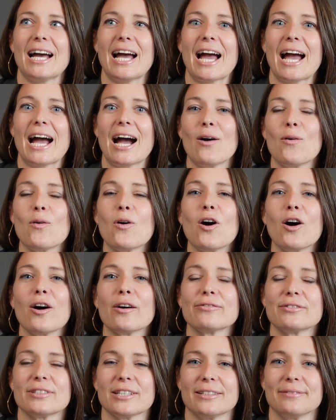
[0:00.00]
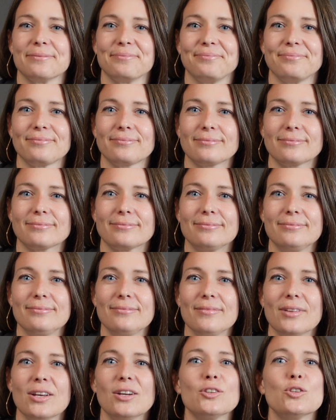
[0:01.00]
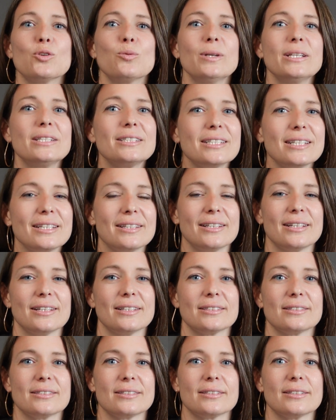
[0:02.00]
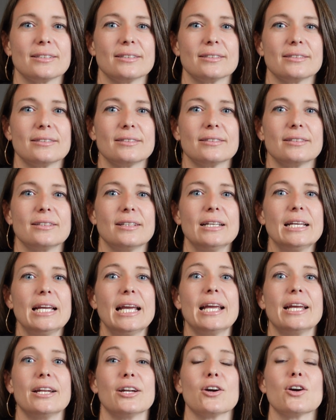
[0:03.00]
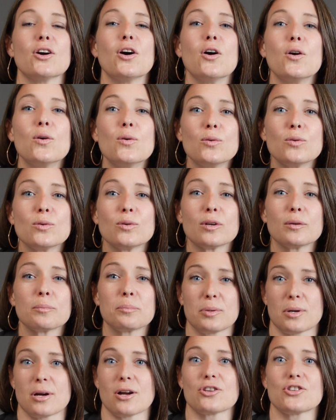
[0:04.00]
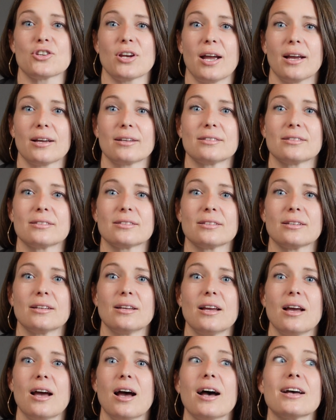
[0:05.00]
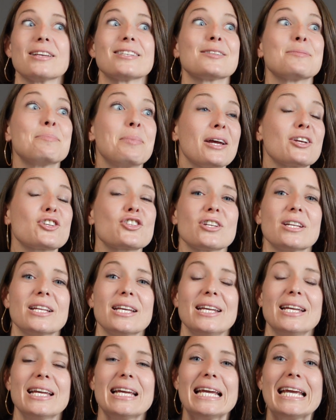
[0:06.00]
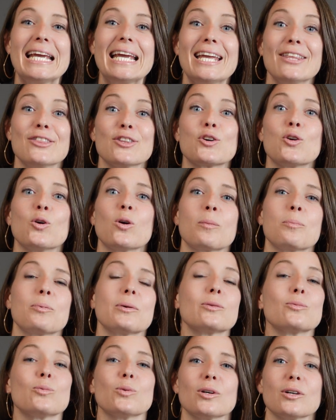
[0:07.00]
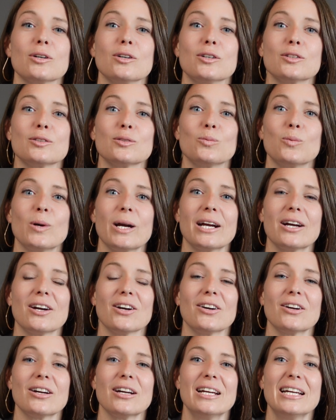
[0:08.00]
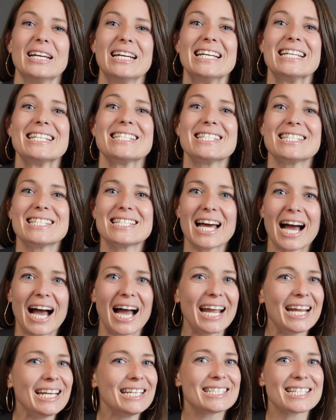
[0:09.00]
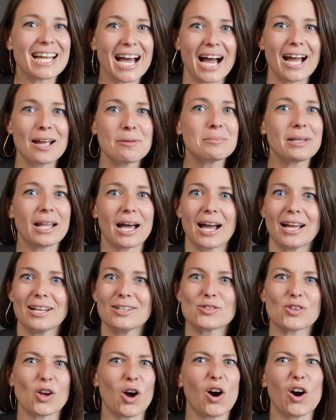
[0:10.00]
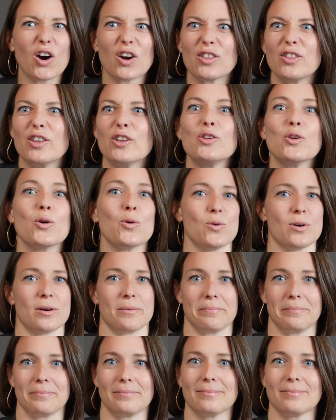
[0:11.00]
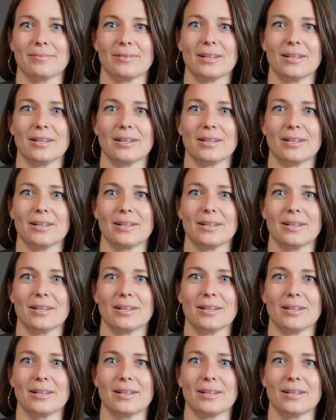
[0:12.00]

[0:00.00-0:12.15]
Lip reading: How often do we see this in our own projects, especially in the corporate world where tight timelines are the norm?